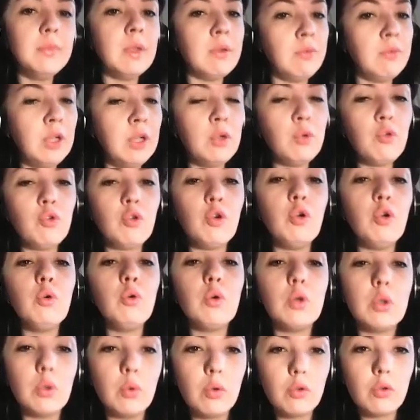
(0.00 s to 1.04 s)
we use
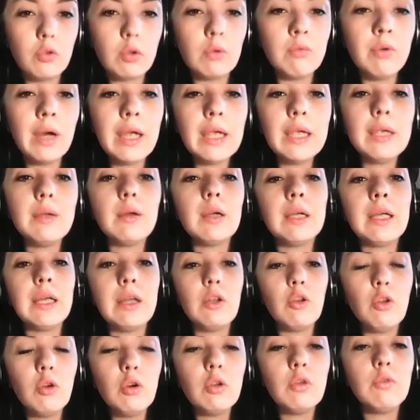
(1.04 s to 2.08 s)
glucose. Why
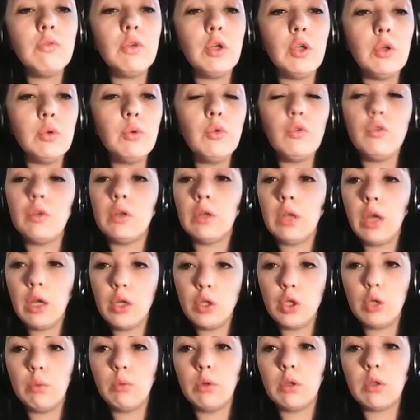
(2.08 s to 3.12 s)
cannot we use
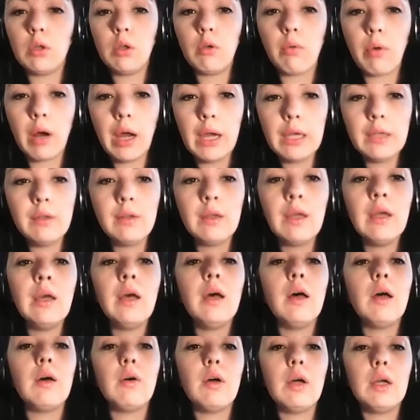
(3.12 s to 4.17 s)
natrium chloride
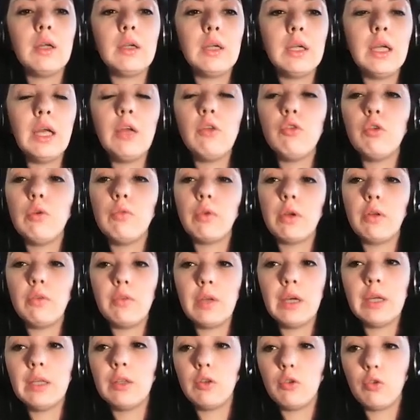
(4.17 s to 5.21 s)
in case of
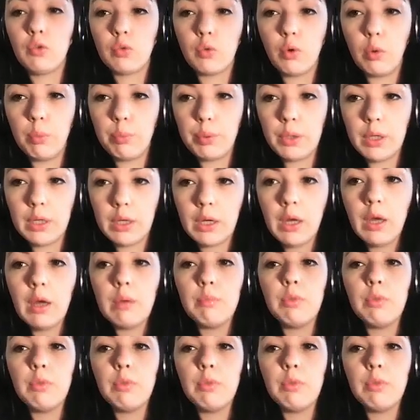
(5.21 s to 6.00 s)
resectoscopy?